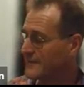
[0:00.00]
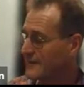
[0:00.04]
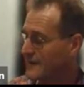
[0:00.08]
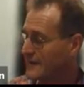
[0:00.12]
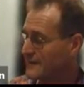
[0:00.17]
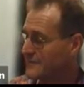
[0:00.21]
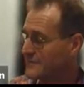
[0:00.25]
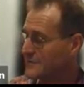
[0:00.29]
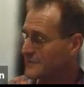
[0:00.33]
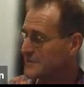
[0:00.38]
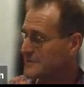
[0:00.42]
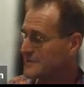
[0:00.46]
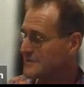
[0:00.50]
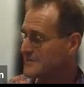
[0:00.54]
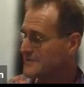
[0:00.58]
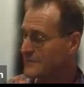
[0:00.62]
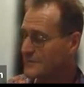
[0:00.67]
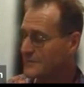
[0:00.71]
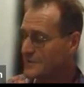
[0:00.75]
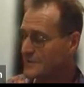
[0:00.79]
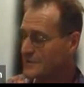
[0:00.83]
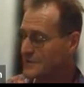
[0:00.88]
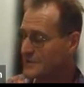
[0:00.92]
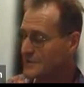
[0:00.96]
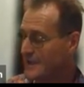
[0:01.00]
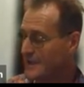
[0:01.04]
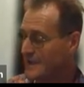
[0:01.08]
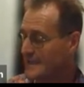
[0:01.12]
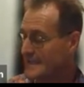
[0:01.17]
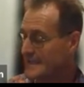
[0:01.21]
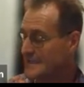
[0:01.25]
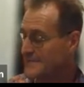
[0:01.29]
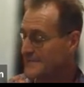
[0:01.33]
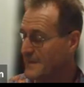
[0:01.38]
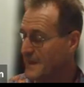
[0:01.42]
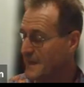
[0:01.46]
flourishes for the
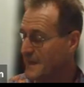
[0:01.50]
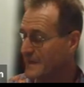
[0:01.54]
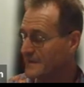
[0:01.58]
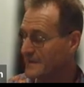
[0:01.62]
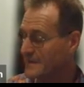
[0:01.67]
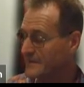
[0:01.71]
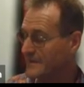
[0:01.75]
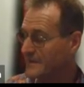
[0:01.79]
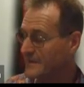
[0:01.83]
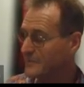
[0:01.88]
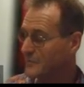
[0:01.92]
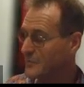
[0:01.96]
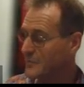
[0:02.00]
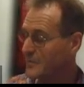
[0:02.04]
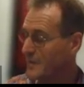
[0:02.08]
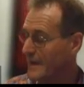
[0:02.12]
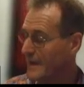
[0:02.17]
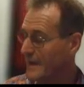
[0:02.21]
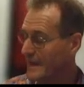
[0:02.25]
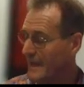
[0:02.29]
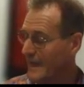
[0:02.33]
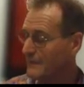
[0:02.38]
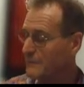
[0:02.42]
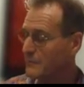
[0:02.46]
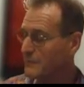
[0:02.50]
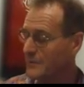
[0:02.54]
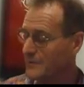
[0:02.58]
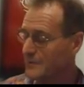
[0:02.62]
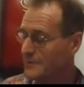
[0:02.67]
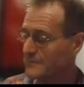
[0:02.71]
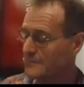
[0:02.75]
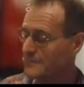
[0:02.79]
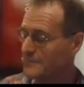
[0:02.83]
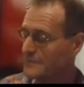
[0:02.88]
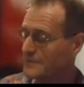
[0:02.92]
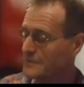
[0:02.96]
Chinese market that will pay
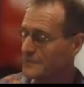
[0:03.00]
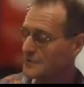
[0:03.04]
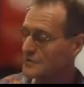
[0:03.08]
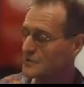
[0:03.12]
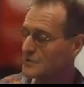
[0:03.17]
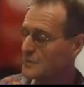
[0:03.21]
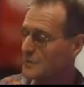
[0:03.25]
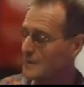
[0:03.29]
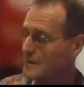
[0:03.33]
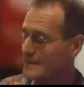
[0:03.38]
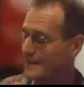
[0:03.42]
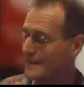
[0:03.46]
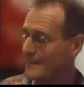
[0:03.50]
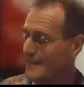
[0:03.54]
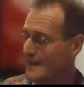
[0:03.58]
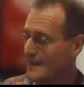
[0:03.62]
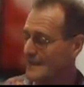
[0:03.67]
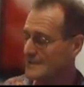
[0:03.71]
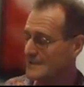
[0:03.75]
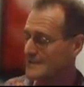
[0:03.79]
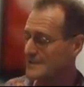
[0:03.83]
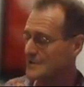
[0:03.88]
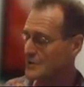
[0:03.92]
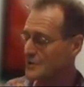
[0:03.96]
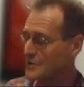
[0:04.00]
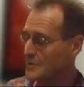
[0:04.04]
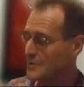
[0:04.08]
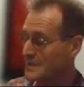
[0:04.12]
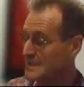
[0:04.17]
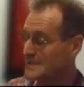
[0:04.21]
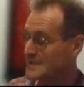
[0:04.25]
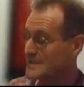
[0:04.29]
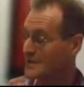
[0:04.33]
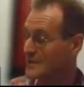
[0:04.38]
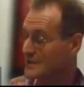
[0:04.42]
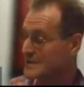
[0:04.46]
upward of
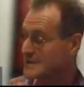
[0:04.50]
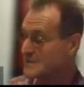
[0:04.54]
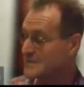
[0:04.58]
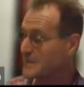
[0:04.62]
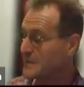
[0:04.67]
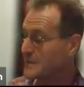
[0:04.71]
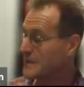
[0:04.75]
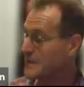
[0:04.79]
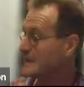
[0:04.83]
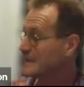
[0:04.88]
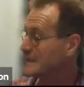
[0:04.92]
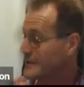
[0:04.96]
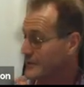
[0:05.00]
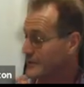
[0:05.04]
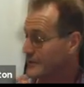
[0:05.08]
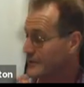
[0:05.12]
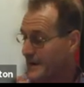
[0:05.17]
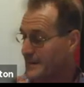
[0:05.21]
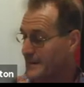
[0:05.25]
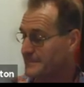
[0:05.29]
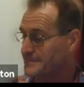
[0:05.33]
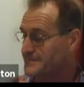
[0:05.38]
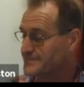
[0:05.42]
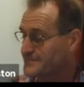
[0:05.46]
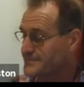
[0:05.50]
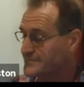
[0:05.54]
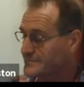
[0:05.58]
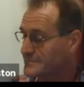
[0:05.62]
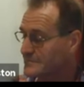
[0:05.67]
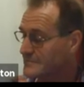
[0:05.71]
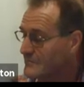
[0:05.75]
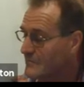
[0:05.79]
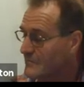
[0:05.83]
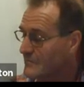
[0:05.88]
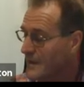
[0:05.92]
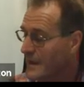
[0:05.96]
$20,000 per kilogram.
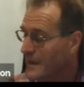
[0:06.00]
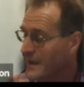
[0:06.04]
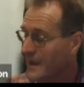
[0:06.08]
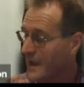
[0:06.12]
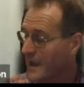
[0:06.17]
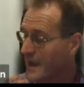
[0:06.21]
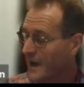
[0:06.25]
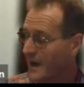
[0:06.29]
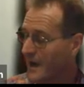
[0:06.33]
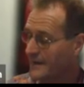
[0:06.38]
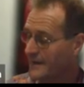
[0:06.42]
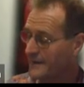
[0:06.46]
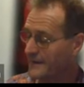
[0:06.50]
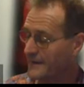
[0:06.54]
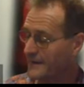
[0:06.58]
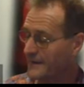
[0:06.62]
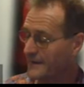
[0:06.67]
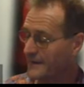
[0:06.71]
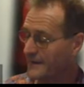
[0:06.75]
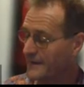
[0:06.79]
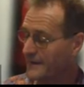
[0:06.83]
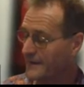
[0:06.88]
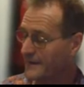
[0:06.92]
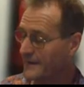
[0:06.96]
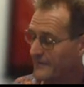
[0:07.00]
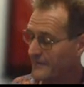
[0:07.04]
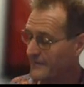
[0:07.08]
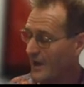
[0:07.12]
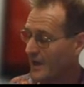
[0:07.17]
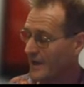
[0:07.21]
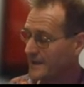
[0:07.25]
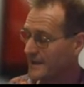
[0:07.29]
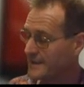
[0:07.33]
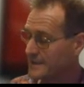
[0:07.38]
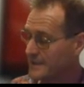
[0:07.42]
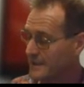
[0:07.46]
I've
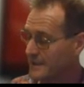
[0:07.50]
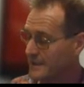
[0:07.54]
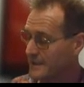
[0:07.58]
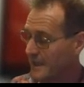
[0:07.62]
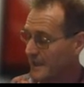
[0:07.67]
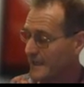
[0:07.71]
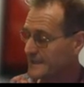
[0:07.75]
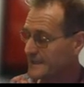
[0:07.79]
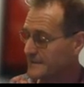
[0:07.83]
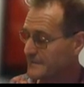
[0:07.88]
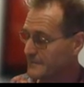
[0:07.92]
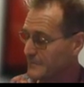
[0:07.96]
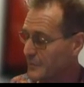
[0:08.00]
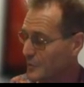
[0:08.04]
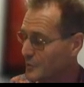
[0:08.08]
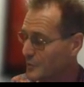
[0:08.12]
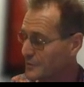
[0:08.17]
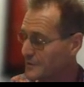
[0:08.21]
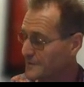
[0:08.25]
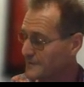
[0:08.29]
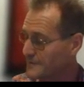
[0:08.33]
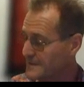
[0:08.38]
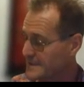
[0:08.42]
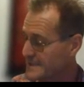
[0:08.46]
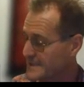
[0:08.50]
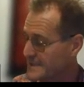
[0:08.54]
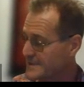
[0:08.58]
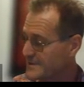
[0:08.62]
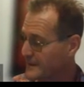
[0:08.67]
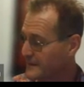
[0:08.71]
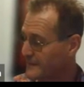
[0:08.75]
hired a guide and porter for this